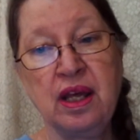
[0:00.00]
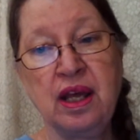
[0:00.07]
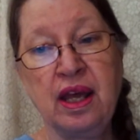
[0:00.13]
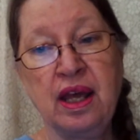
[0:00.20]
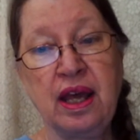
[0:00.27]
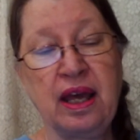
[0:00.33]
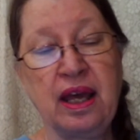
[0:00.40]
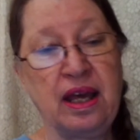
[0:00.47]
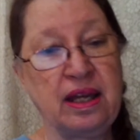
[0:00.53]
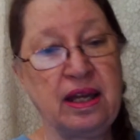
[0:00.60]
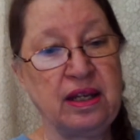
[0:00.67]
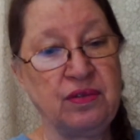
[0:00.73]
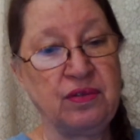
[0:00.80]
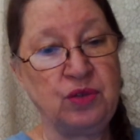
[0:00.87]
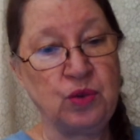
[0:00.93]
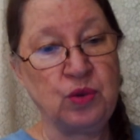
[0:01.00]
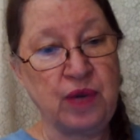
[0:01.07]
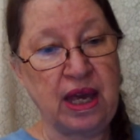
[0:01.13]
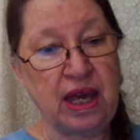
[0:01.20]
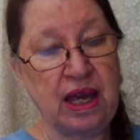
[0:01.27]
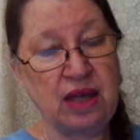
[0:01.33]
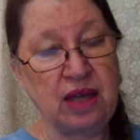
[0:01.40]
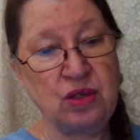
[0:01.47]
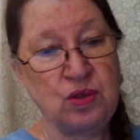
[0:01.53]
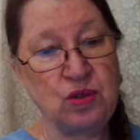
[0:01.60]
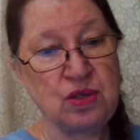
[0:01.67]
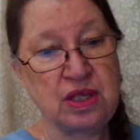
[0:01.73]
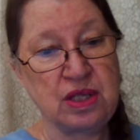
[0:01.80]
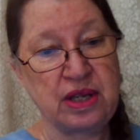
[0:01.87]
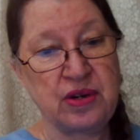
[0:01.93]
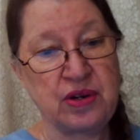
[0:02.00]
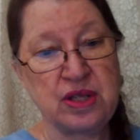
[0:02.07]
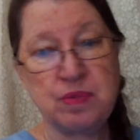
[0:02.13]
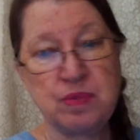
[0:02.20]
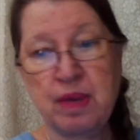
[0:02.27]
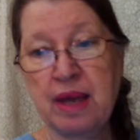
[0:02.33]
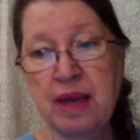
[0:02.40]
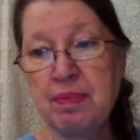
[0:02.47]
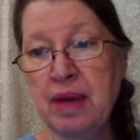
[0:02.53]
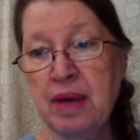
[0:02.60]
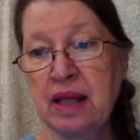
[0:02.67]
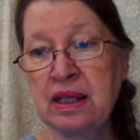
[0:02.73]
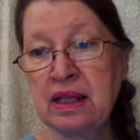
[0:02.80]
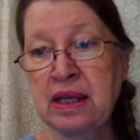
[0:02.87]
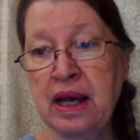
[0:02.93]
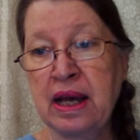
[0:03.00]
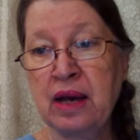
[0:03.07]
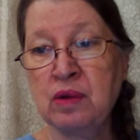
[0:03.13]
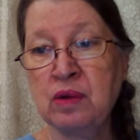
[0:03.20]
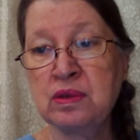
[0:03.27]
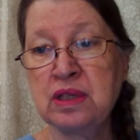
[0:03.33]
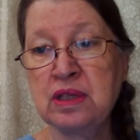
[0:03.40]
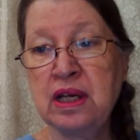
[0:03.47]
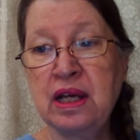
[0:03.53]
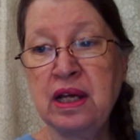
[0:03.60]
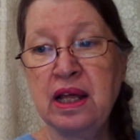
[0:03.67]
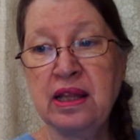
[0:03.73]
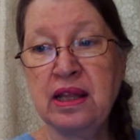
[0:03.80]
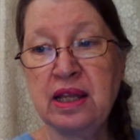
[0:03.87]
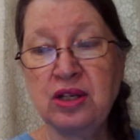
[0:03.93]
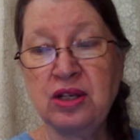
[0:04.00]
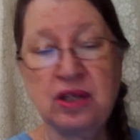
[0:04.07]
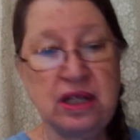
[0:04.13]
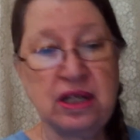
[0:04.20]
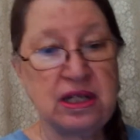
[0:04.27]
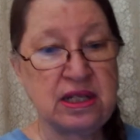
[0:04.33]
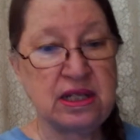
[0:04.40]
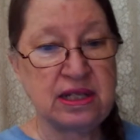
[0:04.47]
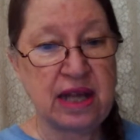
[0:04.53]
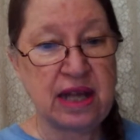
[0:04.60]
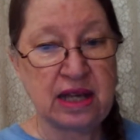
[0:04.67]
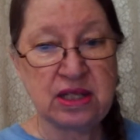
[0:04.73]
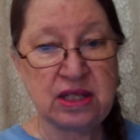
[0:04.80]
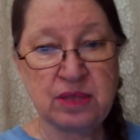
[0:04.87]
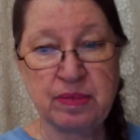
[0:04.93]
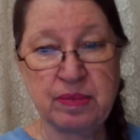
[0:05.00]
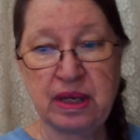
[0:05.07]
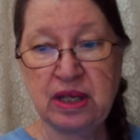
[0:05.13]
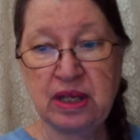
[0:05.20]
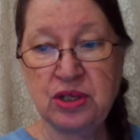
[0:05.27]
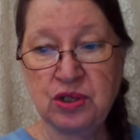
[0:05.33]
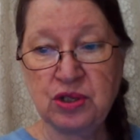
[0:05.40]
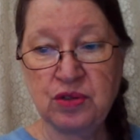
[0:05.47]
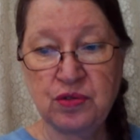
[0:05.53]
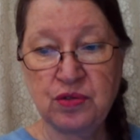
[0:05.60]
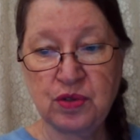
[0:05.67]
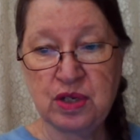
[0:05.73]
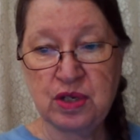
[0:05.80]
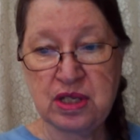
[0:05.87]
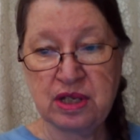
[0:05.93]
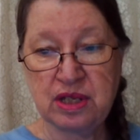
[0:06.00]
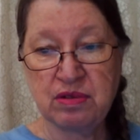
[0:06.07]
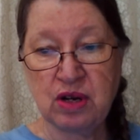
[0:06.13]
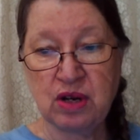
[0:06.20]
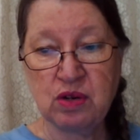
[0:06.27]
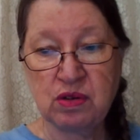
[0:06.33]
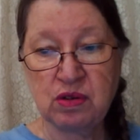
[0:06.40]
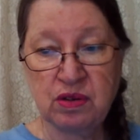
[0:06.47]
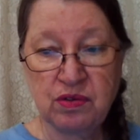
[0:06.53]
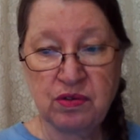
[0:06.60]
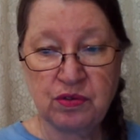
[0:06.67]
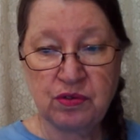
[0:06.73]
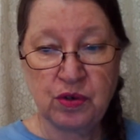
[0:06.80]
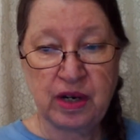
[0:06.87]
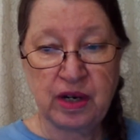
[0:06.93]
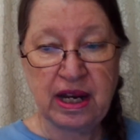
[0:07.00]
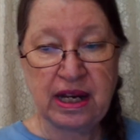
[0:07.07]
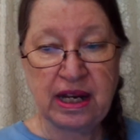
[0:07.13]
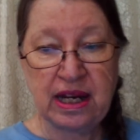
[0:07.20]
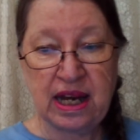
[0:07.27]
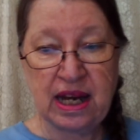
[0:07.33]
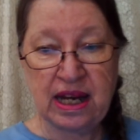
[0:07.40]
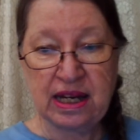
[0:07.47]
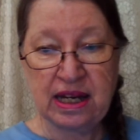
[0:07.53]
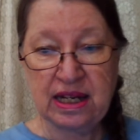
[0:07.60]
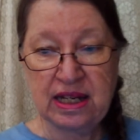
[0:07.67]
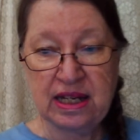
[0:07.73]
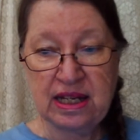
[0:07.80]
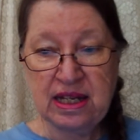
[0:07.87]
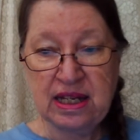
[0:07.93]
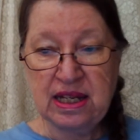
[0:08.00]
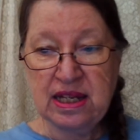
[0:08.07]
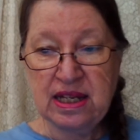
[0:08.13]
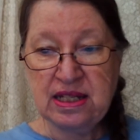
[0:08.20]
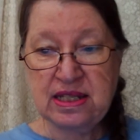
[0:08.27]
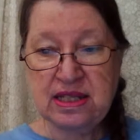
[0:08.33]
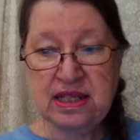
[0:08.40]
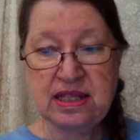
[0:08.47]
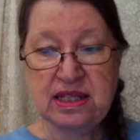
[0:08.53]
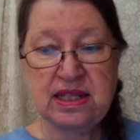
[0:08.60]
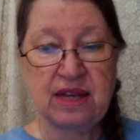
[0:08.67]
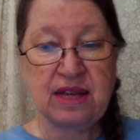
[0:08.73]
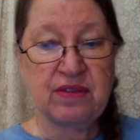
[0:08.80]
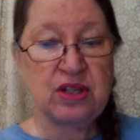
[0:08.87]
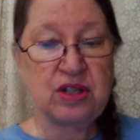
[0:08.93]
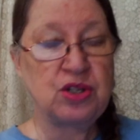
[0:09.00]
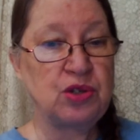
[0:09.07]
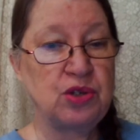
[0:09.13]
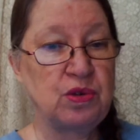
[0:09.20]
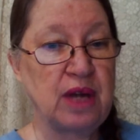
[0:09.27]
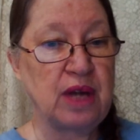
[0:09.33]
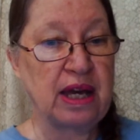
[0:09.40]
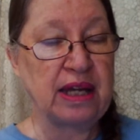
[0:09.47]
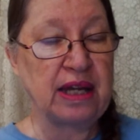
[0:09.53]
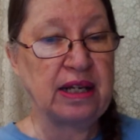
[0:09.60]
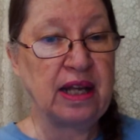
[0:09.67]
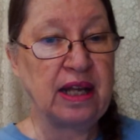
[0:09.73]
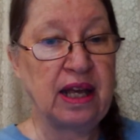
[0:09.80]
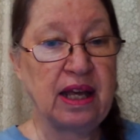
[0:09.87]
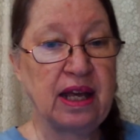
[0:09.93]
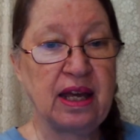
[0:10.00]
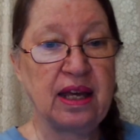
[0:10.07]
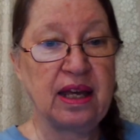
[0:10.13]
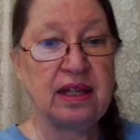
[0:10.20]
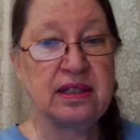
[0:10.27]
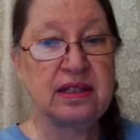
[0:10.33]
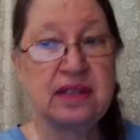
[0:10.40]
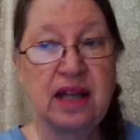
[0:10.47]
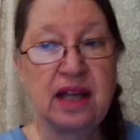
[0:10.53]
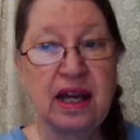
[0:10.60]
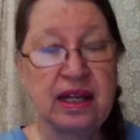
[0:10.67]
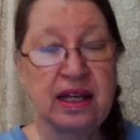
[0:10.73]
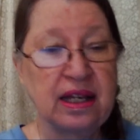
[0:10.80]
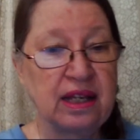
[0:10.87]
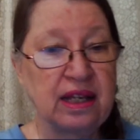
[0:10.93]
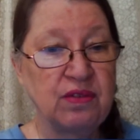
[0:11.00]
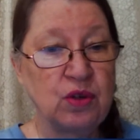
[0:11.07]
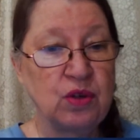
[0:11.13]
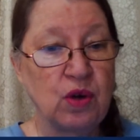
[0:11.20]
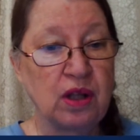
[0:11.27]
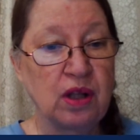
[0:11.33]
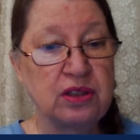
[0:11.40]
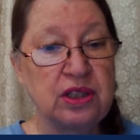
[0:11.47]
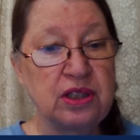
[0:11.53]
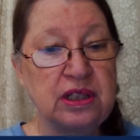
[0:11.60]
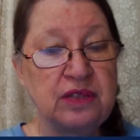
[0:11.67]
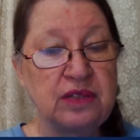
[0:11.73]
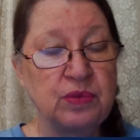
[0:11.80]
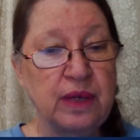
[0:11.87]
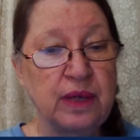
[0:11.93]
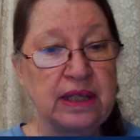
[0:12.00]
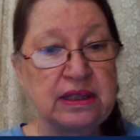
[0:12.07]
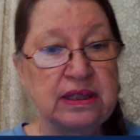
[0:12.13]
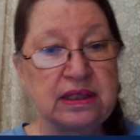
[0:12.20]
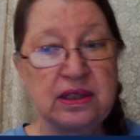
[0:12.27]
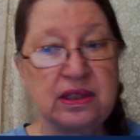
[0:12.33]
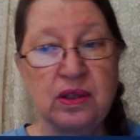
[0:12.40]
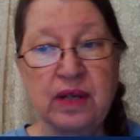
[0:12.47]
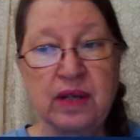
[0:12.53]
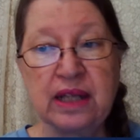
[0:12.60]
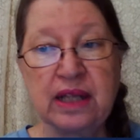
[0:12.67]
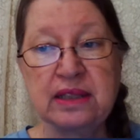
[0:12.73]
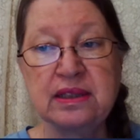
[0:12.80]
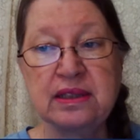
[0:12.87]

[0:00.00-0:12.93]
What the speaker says: And if you can't use Larry's PayPal account, then you need to text me 240-499-6729, and I can give you alternative ways to donate.